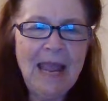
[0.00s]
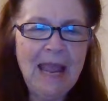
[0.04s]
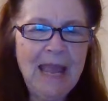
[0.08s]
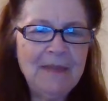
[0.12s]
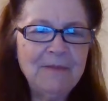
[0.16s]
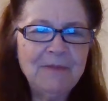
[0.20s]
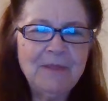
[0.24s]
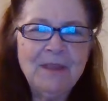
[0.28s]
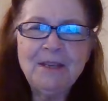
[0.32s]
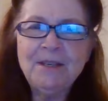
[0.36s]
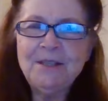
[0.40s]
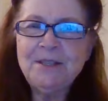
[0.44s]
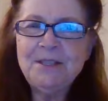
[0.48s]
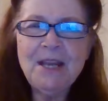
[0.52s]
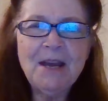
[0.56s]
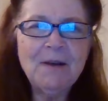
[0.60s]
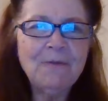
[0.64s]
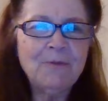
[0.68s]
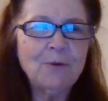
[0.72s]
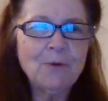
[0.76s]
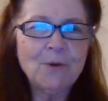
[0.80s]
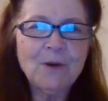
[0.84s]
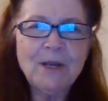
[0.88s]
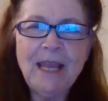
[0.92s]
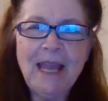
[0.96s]
And the
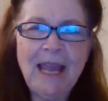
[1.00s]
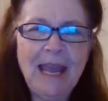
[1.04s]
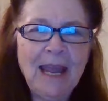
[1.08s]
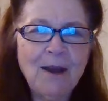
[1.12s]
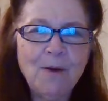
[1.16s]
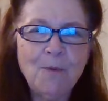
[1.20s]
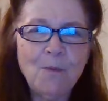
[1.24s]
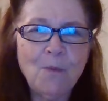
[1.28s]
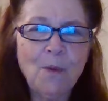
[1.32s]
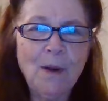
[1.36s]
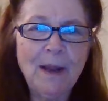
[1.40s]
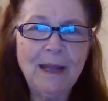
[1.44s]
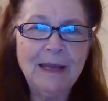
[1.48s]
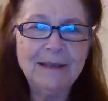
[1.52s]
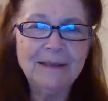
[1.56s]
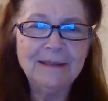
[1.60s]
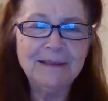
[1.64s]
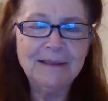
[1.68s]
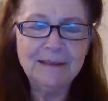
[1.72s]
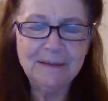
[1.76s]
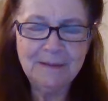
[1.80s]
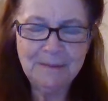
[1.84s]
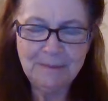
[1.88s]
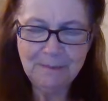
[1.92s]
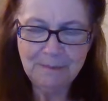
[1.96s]
devil can't win
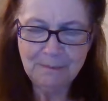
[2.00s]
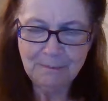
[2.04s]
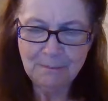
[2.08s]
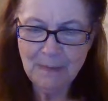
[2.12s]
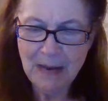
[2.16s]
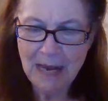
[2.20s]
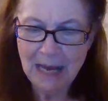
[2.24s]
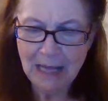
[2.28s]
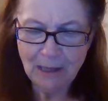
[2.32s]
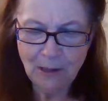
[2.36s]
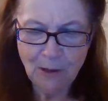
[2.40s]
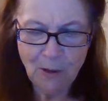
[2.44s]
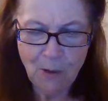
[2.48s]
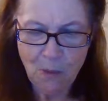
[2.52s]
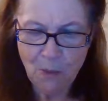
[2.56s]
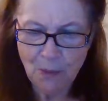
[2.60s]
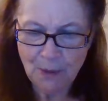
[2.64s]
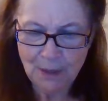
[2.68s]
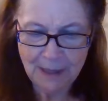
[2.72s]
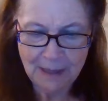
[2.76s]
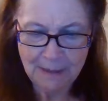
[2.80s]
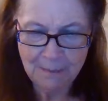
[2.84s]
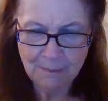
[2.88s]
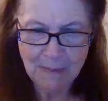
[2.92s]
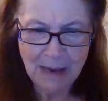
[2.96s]
my
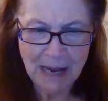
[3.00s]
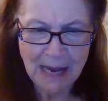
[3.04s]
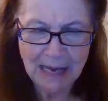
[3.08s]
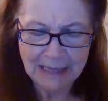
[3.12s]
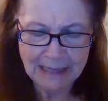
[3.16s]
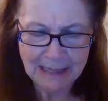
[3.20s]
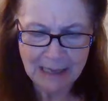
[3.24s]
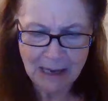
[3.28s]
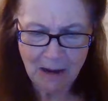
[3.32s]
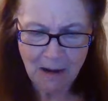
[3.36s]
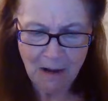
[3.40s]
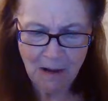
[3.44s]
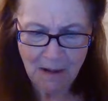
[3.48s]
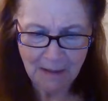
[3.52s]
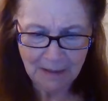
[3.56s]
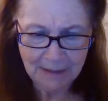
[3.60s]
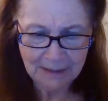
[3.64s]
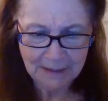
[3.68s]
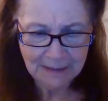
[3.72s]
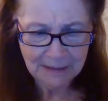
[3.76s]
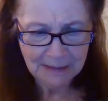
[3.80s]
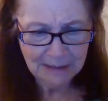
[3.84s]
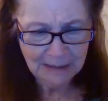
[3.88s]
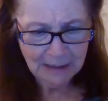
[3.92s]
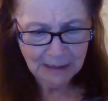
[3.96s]
Lord and my
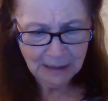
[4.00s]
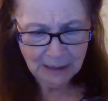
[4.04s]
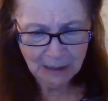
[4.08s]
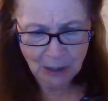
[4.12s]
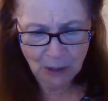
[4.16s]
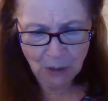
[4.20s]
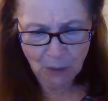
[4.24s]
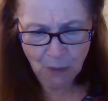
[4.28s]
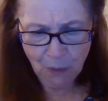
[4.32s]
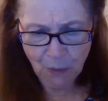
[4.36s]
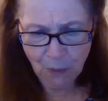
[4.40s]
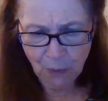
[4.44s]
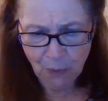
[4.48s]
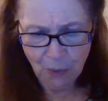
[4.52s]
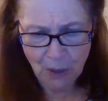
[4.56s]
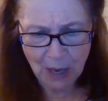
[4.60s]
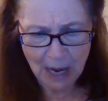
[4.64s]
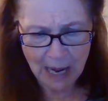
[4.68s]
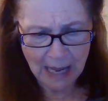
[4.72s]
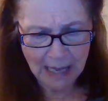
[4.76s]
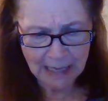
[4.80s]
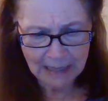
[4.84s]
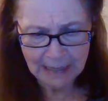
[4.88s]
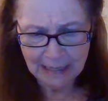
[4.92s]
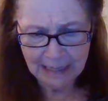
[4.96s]
God. Ooh,
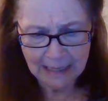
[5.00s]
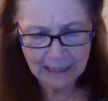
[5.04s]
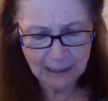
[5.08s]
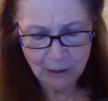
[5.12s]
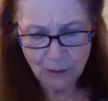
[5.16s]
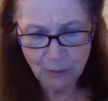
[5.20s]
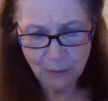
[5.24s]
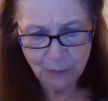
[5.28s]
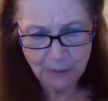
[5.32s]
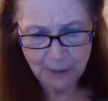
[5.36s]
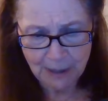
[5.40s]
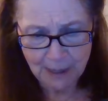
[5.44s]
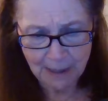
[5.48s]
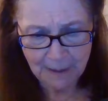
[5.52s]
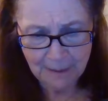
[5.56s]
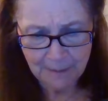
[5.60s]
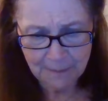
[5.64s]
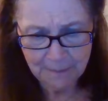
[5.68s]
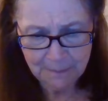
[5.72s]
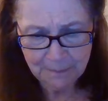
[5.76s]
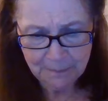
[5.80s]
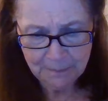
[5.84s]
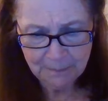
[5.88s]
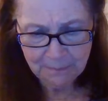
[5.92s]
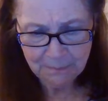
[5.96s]
hallelujah.
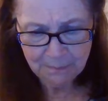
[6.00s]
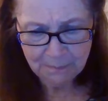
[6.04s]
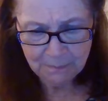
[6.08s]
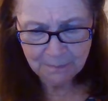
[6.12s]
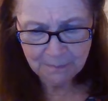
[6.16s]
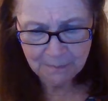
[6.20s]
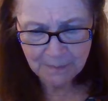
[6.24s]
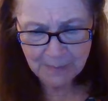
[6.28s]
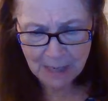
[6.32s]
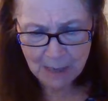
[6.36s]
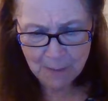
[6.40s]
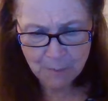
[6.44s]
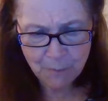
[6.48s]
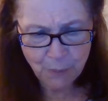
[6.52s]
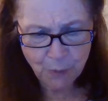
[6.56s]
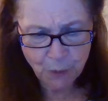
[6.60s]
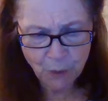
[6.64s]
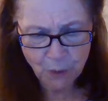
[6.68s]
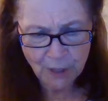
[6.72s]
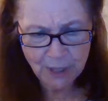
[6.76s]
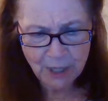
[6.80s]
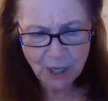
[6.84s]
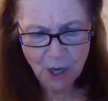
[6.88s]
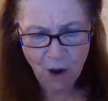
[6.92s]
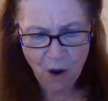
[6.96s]

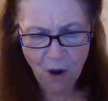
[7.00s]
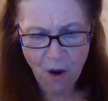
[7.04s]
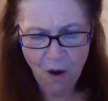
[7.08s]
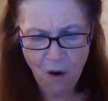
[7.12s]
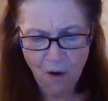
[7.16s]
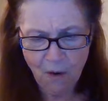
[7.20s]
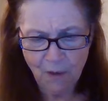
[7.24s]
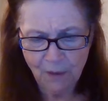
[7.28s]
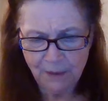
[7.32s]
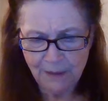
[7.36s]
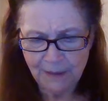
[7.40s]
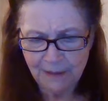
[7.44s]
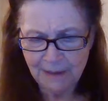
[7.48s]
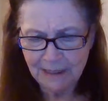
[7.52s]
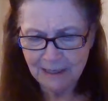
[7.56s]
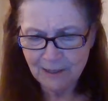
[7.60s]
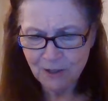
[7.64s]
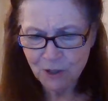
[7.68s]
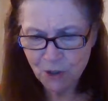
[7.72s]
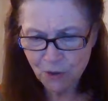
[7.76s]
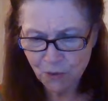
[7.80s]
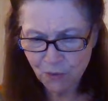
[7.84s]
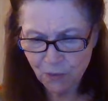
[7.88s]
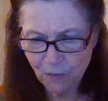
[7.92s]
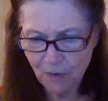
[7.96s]
Put on
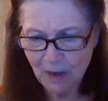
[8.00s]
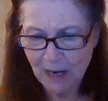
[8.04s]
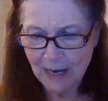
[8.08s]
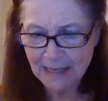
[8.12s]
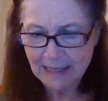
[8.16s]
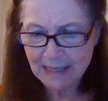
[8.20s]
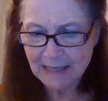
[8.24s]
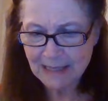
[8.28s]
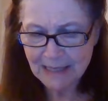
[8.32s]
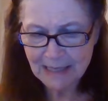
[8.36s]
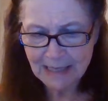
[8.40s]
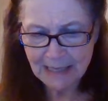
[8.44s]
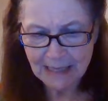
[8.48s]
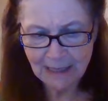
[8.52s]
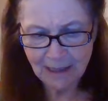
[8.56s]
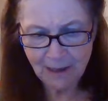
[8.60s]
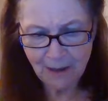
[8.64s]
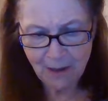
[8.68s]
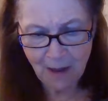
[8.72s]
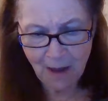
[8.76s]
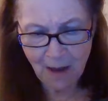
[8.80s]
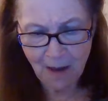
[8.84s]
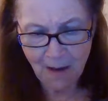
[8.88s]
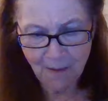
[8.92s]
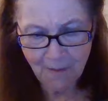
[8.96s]
Christ in
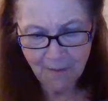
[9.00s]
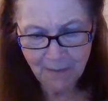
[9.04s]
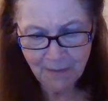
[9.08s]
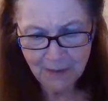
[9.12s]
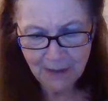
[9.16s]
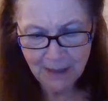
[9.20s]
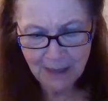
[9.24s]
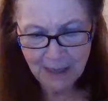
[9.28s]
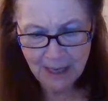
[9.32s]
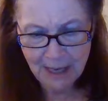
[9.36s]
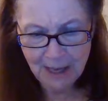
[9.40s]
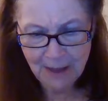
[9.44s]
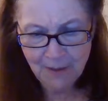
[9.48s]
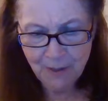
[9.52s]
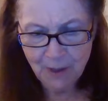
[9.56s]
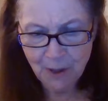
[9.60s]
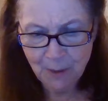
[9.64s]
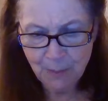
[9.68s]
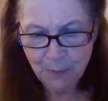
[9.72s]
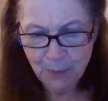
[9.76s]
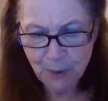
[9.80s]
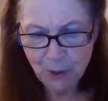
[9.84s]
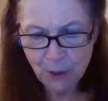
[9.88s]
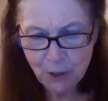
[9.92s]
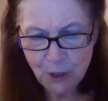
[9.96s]
love. The
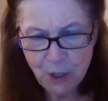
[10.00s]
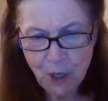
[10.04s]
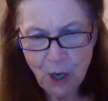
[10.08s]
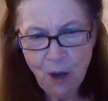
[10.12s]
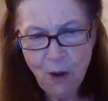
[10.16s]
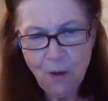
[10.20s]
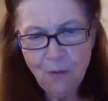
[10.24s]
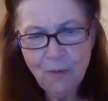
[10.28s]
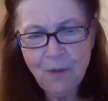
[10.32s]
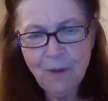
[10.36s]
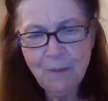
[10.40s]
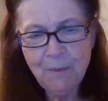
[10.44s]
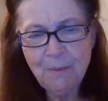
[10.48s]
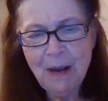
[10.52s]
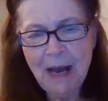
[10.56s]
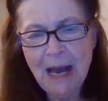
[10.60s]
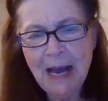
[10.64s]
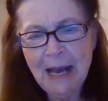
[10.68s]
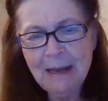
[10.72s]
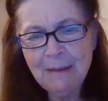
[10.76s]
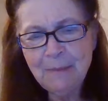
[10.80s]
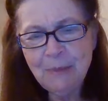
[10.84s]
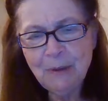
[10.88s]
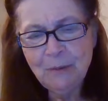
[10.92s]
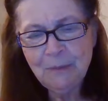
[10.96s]
book called the
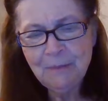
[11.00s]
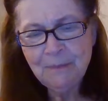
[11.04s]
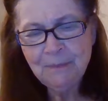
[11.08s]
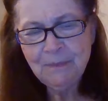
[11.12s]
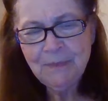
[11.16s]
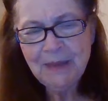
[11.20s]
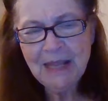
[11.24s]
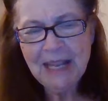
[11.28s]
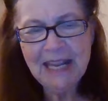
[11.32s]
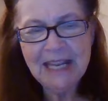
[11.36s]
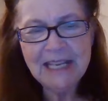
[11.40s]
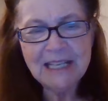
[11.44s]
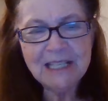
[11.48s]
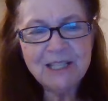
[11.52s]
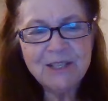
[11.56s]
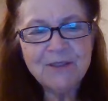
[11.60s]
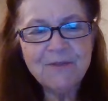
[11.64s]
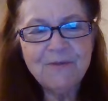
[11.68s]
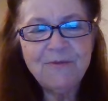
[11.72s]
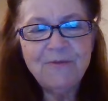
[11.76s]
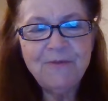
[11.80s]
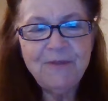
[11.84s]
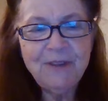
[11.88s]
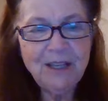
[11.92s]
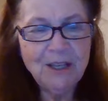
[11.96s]
Bible
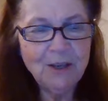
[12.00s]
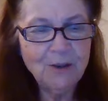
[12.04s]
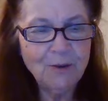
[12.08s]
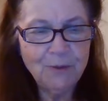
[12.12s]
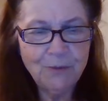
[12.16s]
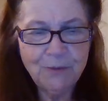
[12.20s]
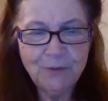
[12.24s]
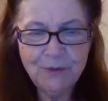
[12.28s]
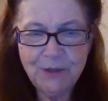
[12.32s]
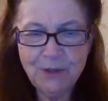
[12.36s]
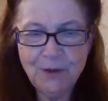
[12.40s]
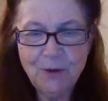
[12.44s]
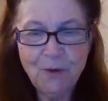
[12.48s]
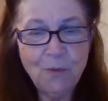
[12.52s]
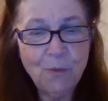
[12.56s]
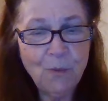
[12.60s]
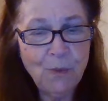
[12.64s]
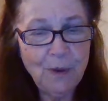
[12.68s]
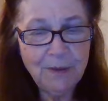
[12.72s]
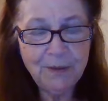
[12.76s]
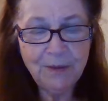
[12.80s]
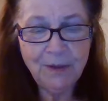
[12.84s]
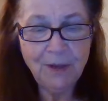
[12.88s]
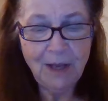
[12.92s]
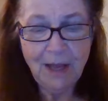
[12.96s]
is filled
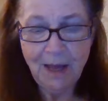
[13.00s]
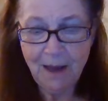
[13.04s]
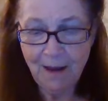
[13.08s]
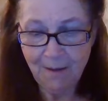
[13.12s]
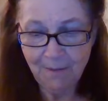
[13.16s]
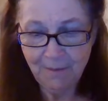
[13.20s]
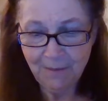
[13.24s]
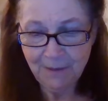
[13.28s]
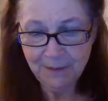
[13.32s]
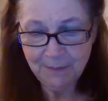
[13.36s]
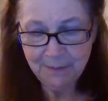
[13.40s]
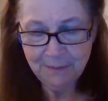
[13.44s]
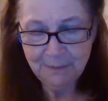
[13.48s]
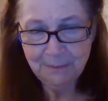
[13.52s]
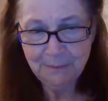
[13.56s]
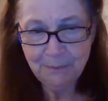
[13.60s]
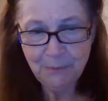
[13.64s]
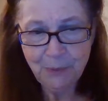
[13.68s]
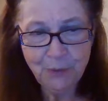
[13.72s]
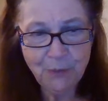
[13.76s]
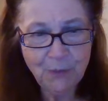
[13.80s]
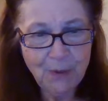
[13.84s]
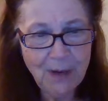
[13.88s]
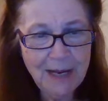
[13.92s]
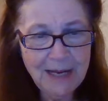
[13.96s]
with love.
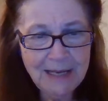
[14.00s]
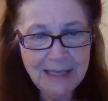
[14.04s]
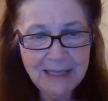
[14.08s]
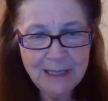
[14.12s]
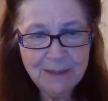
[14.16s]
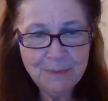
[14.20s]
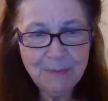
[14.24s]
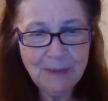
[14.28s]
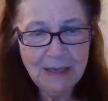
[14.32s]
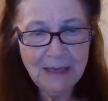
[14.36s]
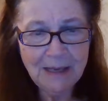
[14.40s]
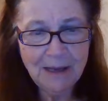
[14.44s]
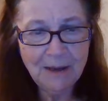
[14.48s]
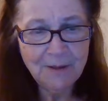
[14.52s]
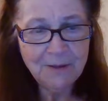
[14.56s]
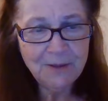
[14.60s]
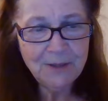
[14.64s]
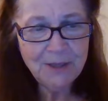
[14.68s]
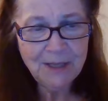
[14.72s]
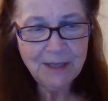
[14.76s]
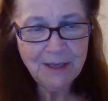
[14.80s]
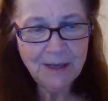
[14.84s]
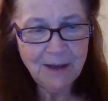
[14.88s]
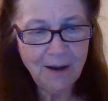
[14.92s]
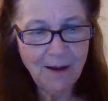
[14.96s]
Praise be
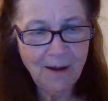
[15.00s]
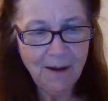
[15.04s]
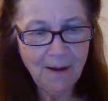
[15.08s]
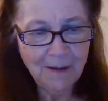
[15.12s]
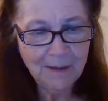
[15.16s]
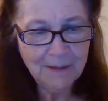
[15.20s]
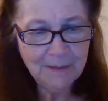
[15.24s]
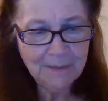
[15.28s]
unto God.